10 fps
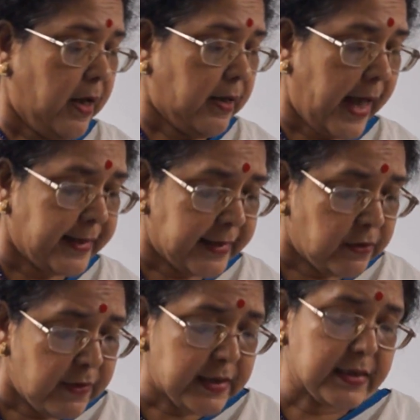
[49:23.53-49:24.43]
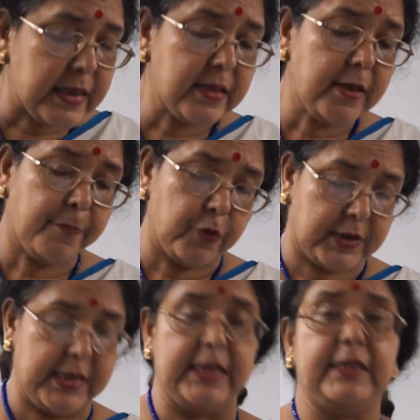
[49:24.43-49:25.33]
and invested the
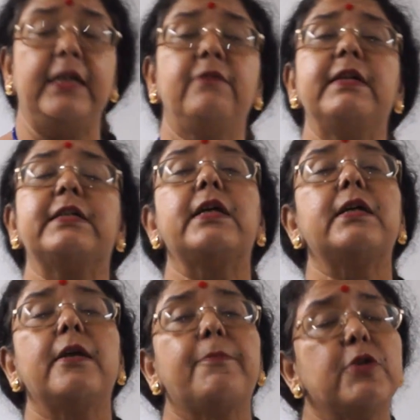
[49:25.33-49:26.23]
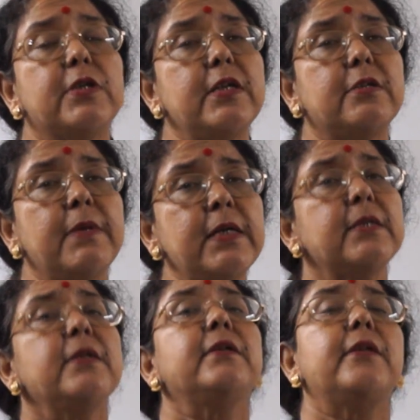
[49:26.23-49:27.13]
proceeds. Invested the proceeds
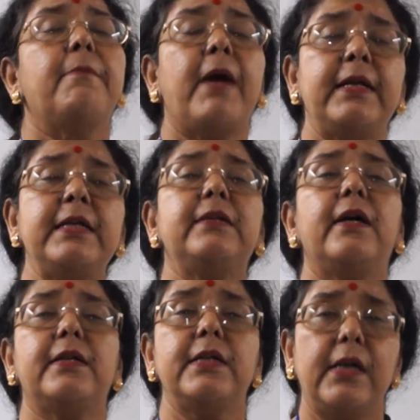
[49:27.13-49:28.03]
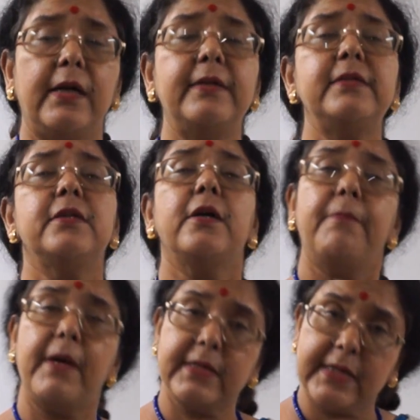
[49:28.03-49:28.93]
means the money that he earns
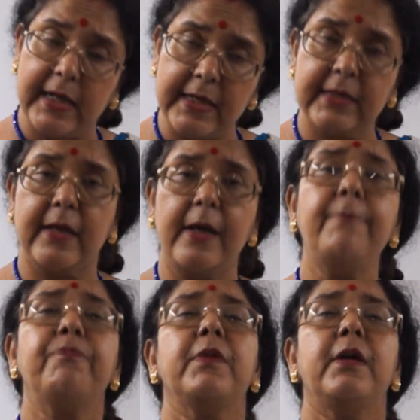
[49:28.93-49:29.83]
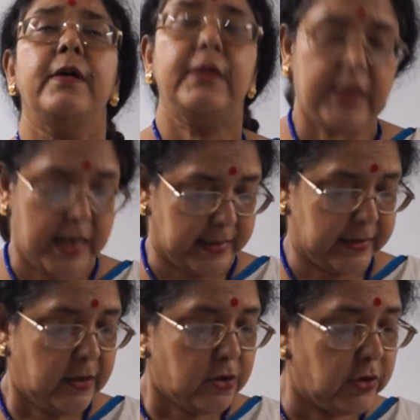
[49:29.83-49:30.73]
by selling the
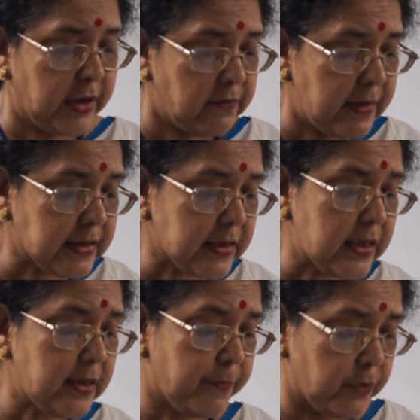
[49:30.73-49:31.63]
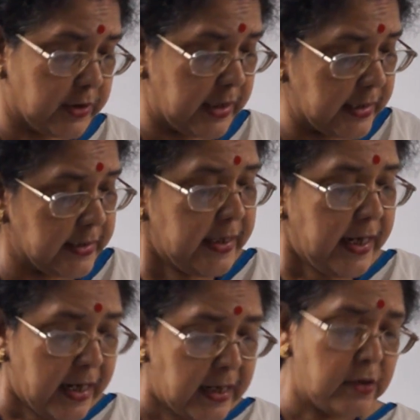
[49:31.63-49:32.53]
shares. So invested the proceeds
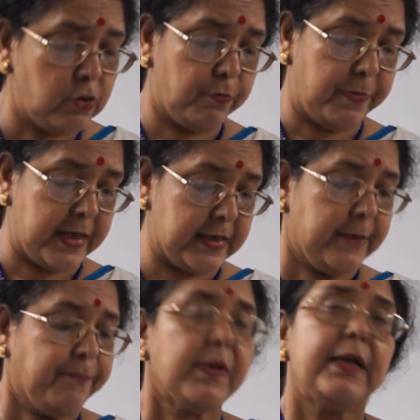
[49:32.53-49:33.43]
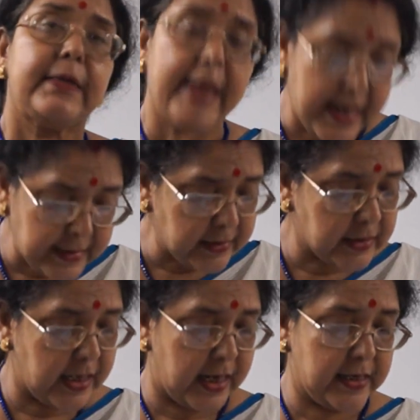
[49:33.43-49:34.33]
in rupees 10
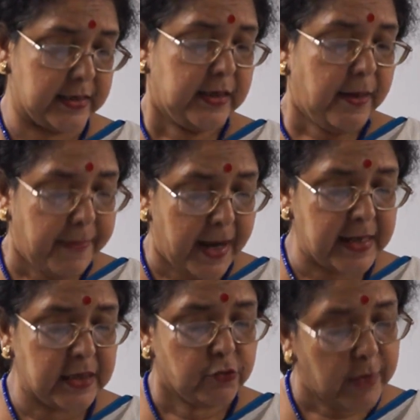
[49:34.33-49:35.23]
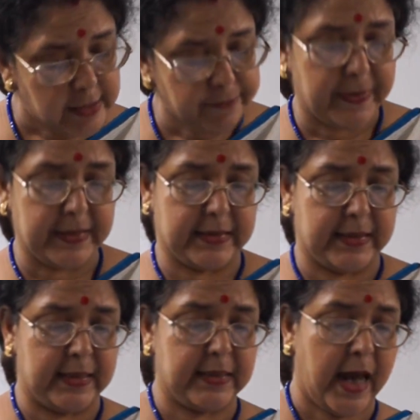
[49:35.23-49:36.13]
shares, paying
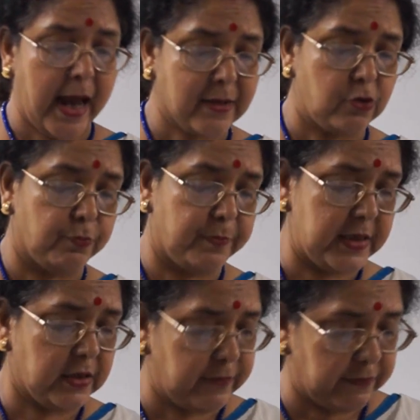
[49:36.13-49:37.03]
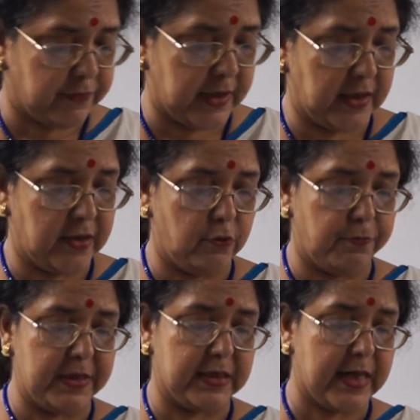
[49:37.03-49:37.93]
12% at rupees 15. In
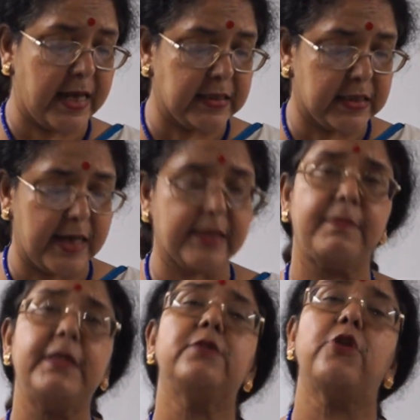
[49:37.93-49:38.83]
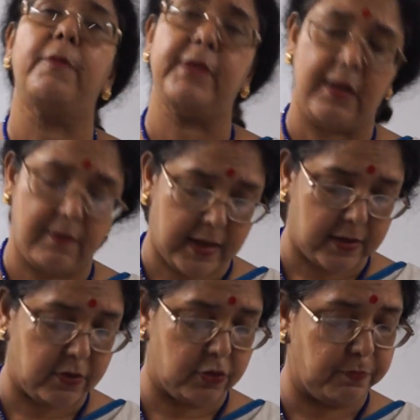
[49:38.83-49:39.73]
rupees 10 shares means nominal
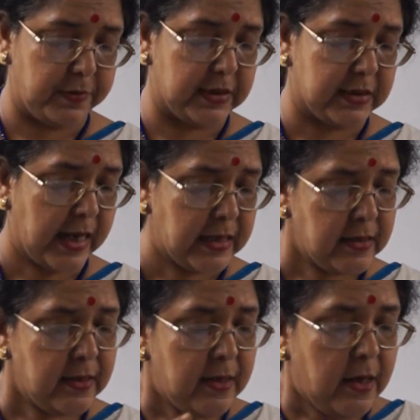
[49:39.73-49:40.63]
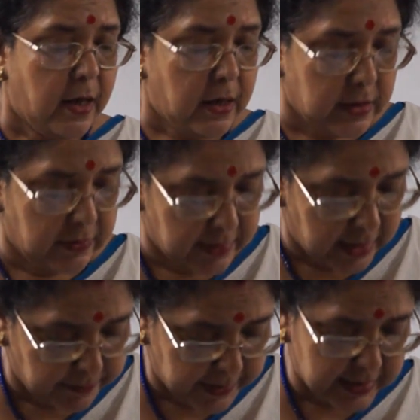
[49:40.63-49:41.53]
value is rupees 10.
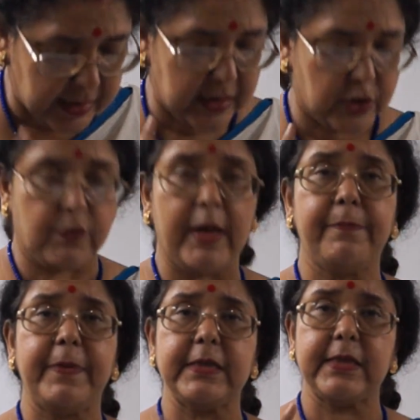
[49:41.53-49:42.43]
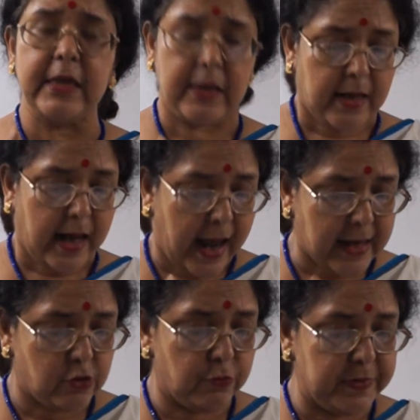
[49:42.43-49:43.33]
Dividend percent is 12%,
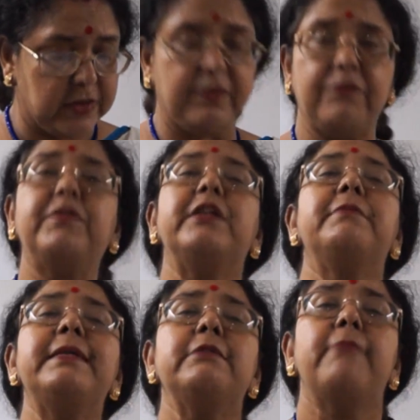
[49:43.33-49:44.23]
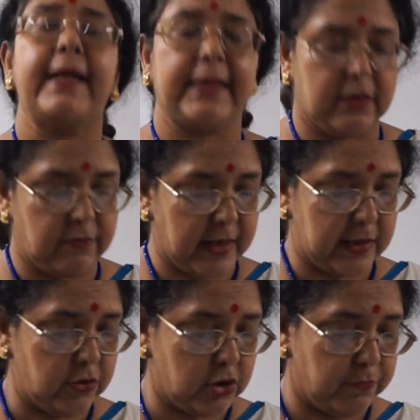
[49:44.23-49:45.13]
at rupees 15 means market
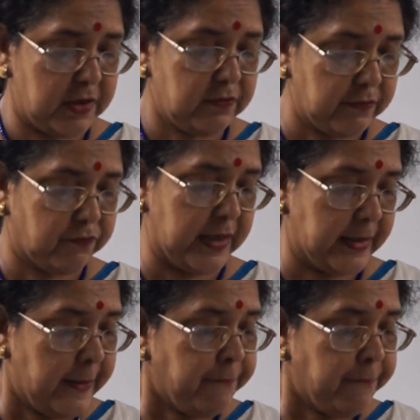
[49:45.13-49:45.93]
value is rupees 15.